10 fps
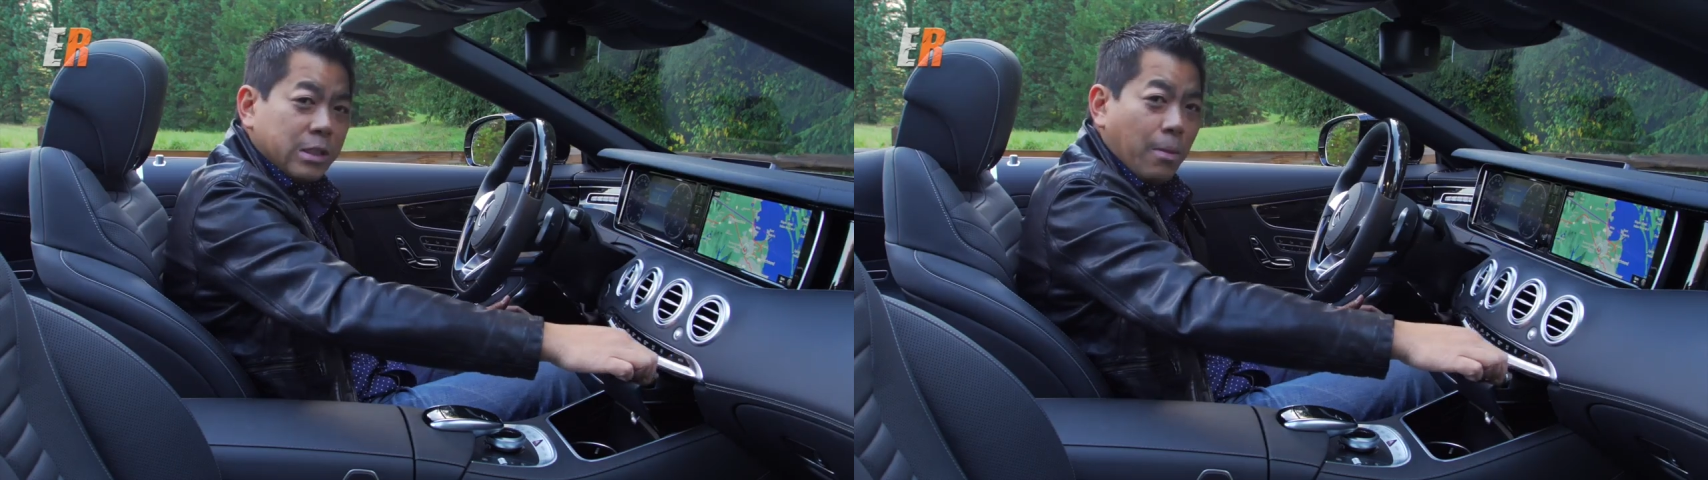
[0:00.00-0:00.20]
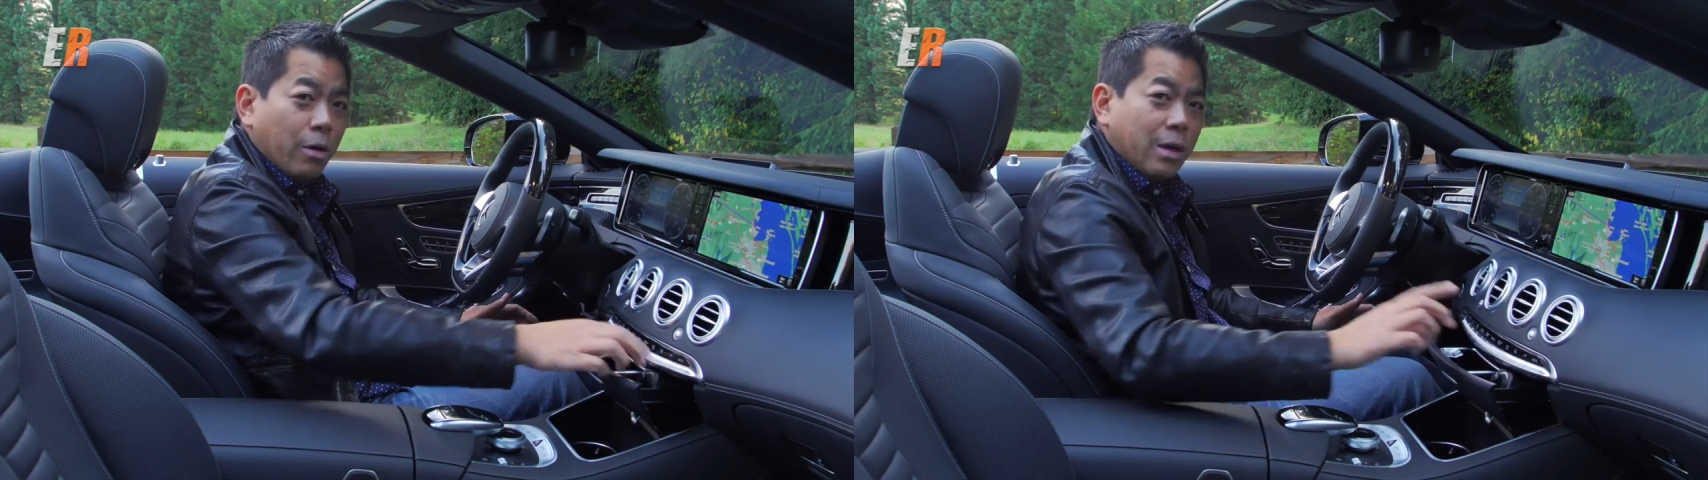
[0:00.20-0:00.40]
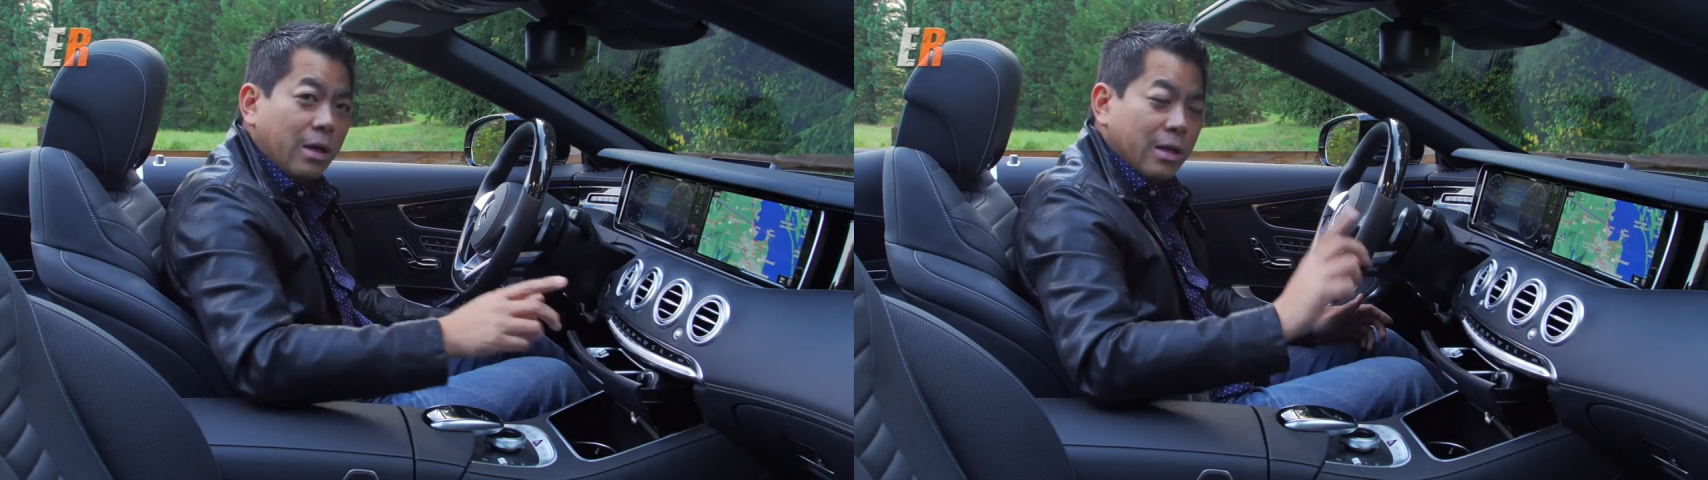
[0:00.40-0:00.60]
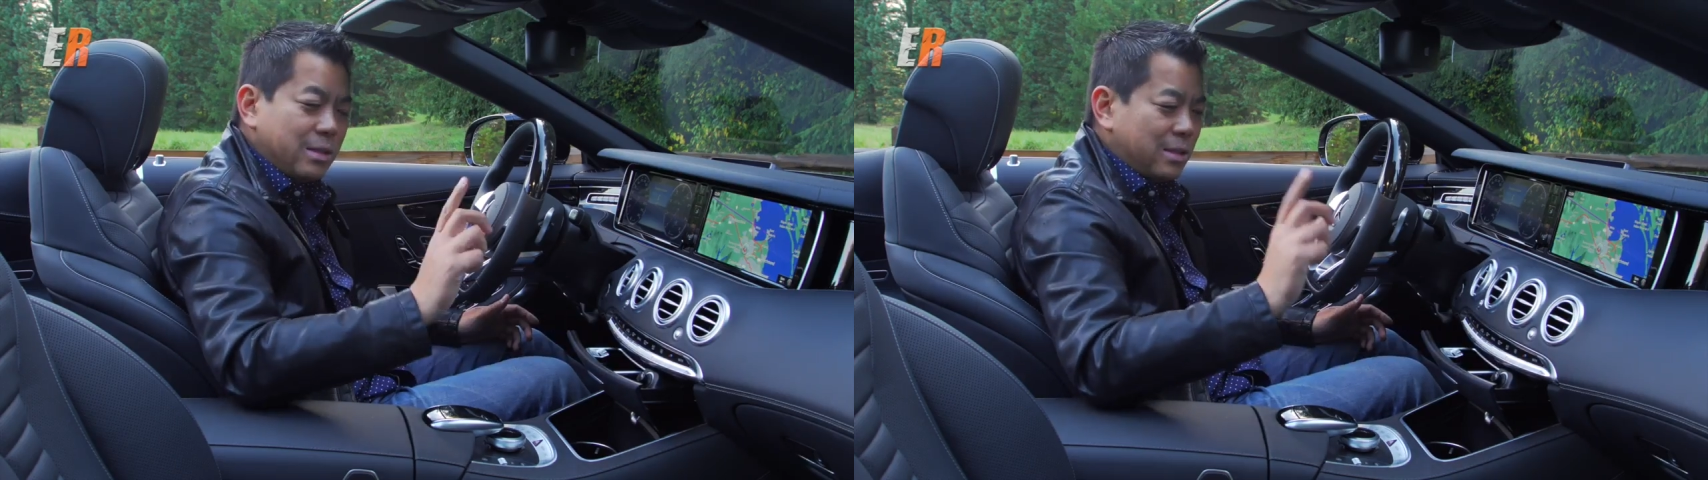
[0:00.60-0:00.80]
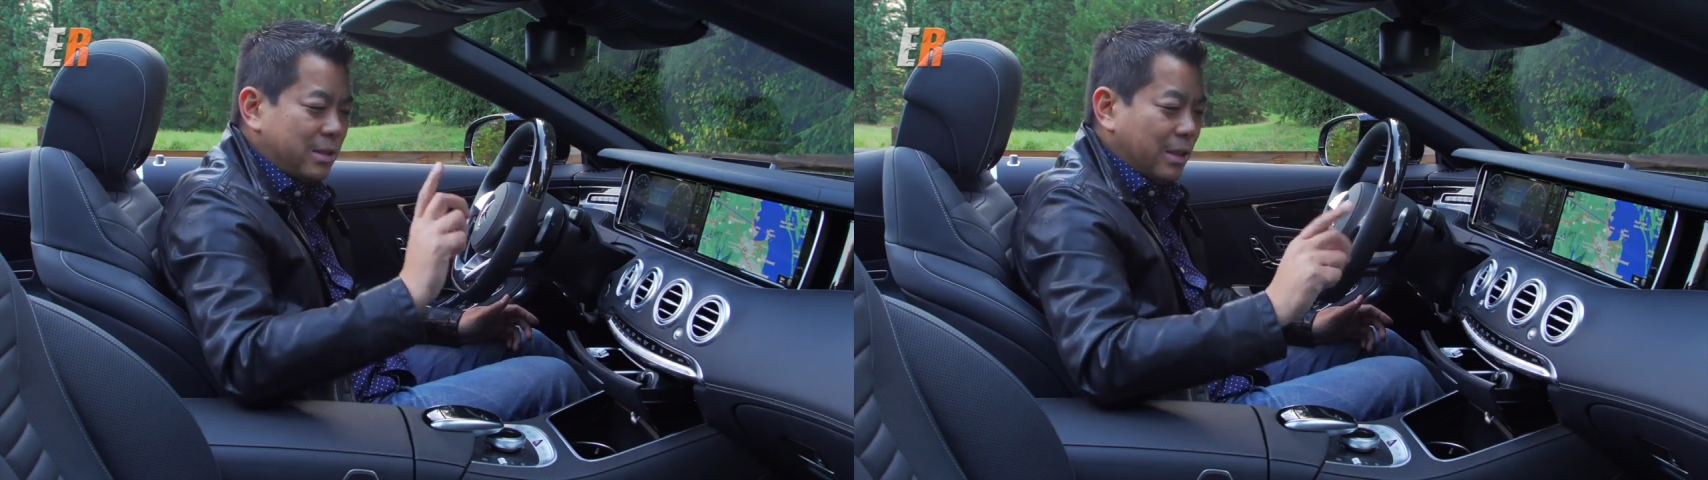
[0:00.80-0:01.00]
smoking
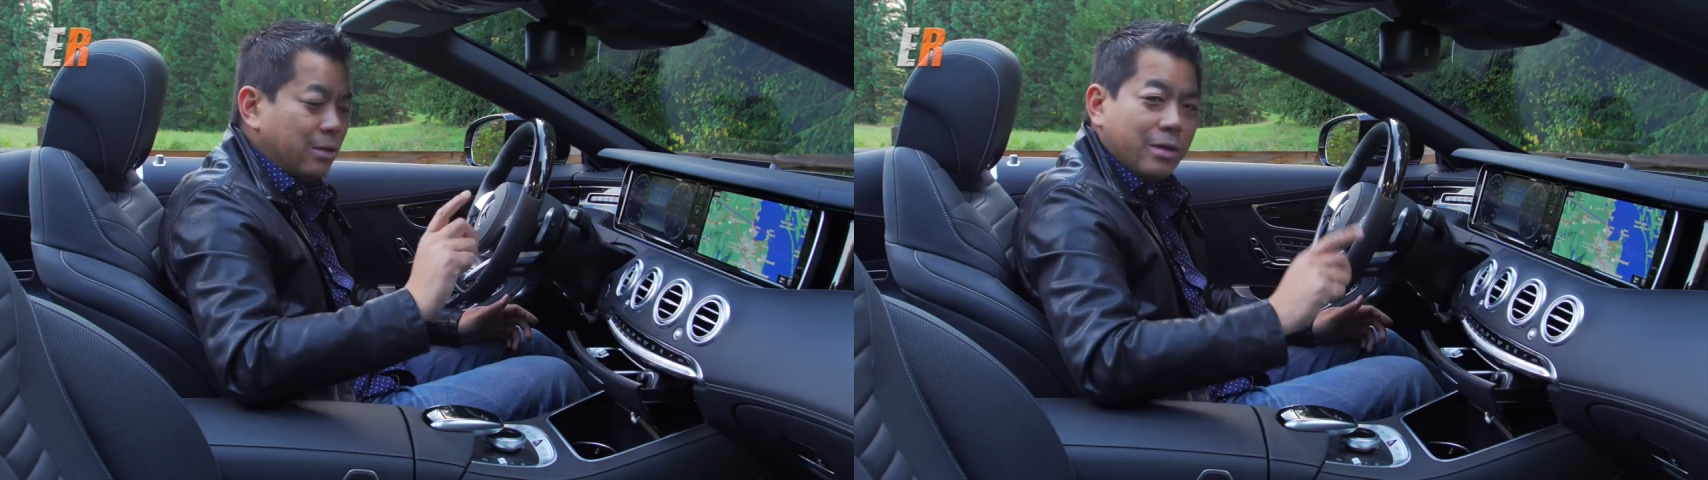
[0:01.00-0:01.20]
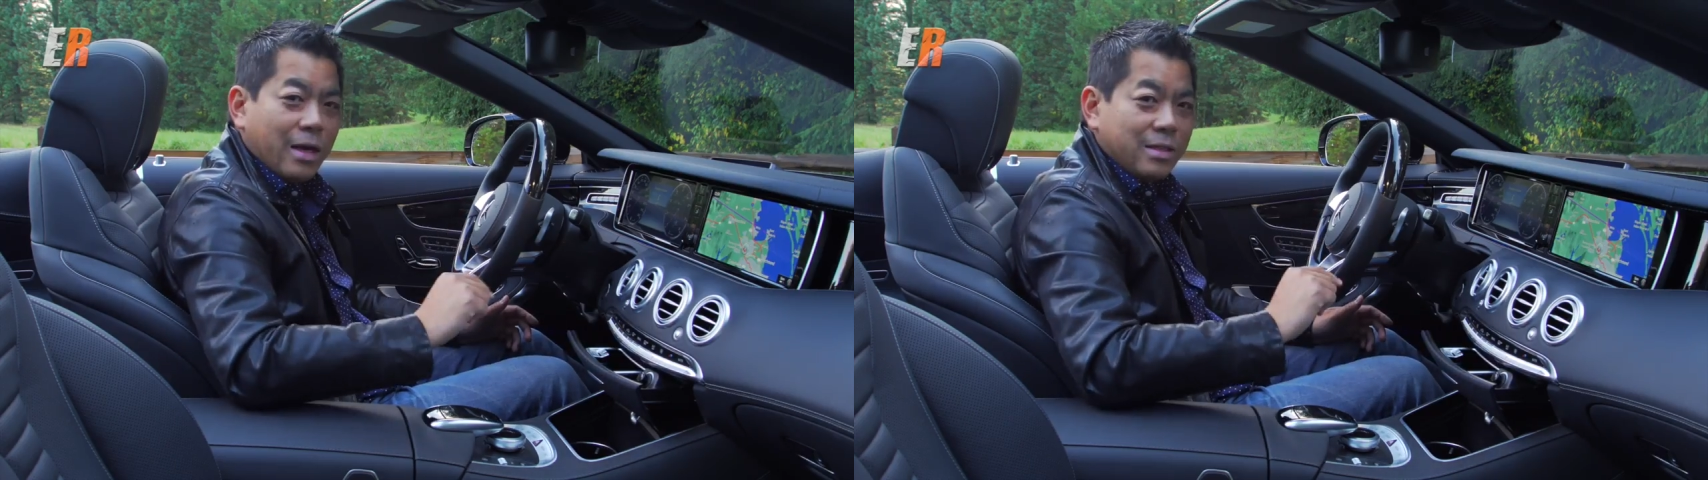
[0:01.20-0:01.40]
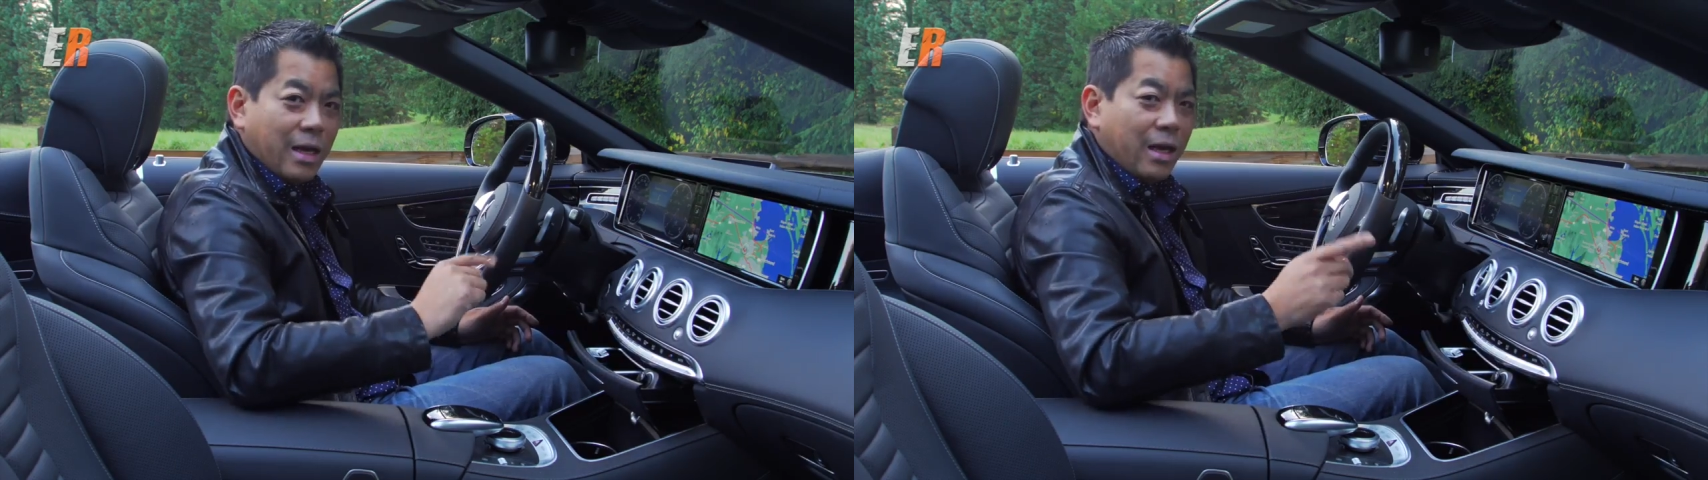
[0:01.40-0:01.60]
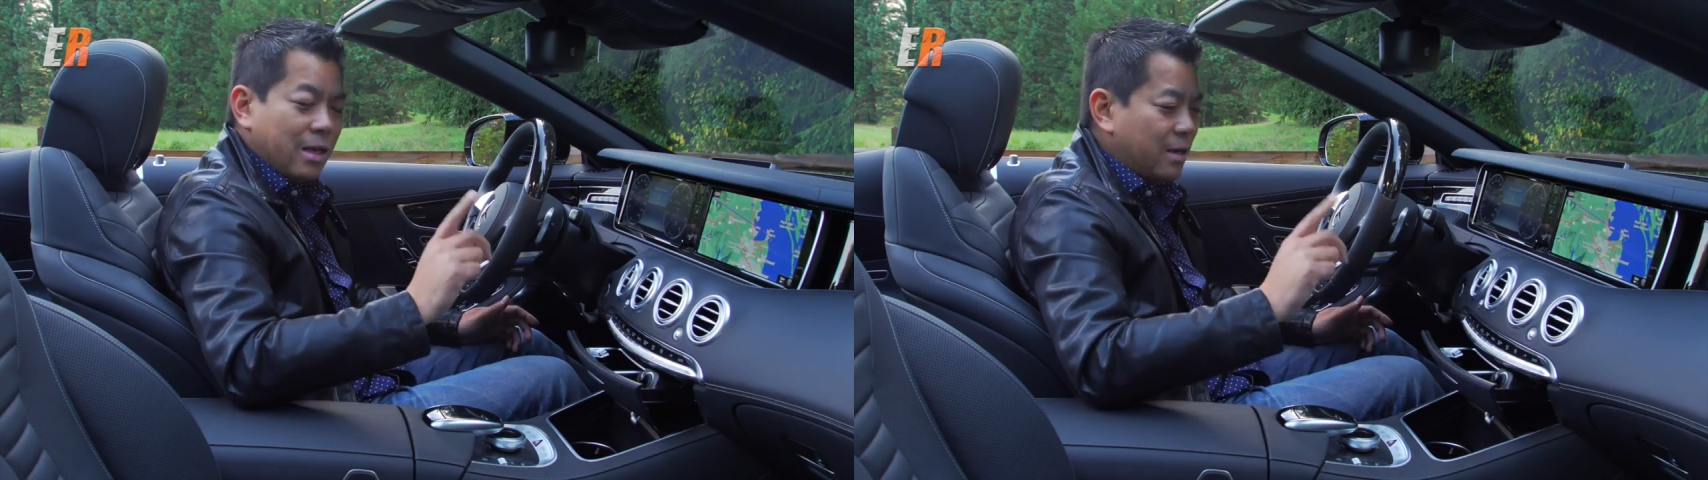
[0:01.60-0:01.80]
is still not dead